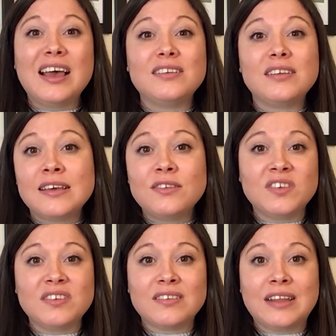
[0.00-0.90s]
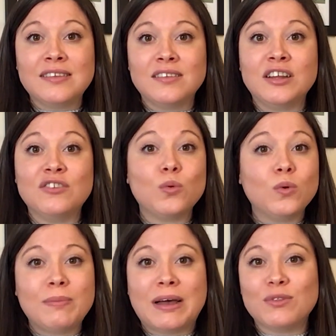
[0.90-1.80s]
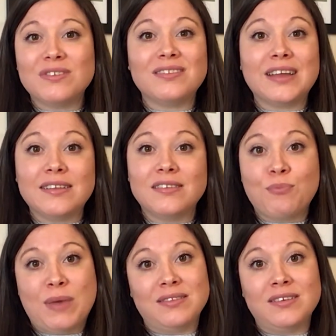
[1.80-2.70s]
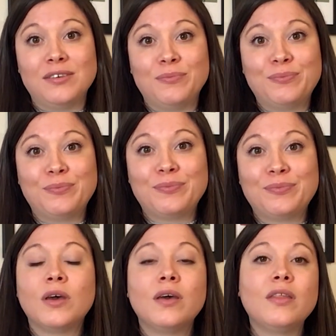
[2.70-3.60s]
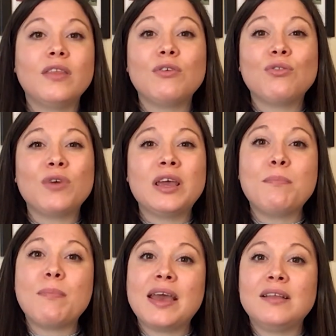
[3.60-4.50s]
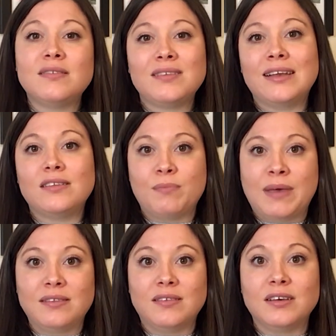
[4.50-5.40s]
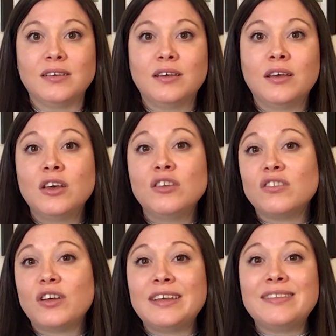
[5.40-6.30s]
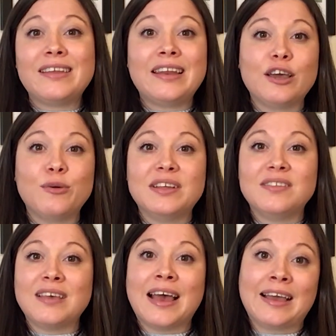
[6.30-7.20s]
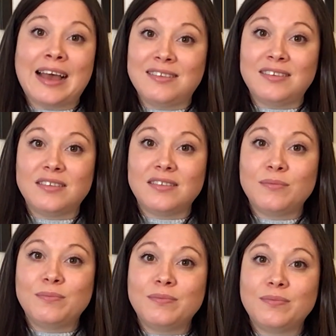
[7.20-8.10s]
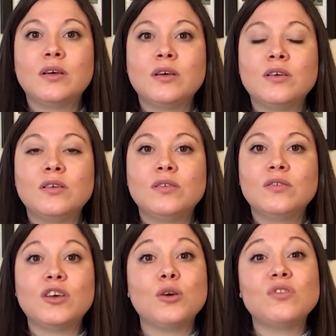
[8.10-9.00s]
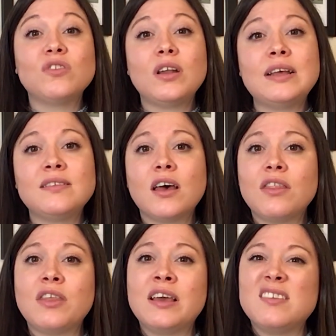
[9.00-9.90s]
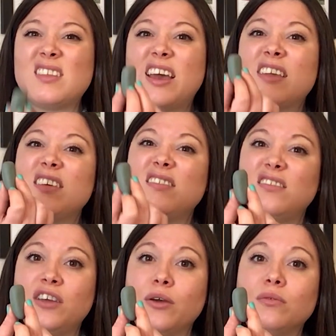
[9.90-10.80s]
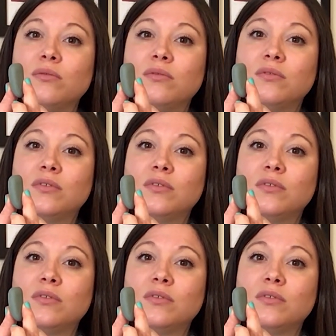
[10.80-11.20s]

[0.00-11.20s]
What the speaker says: and today's physics lesson is all about the states of matter. There are three main states of matter: solids, liquids, and gases. So solids are things like this stone.